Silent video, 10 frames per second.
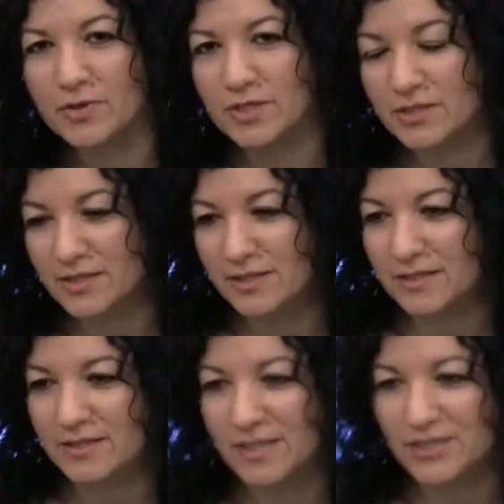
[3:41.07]

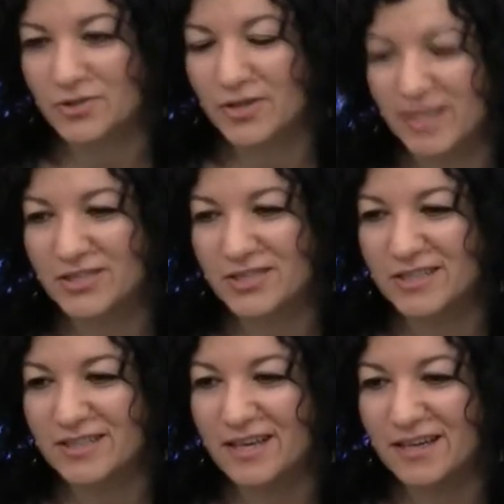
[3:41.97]
interested in
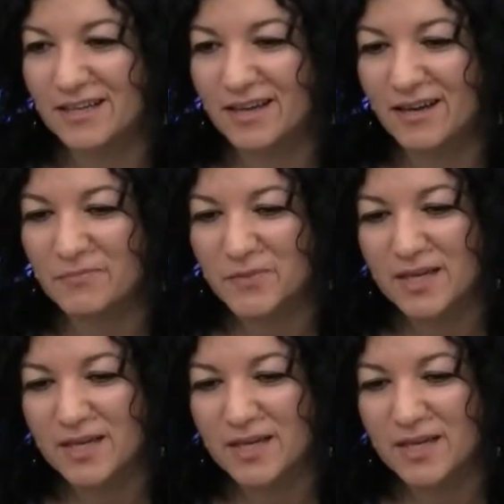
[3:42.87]
education and uh,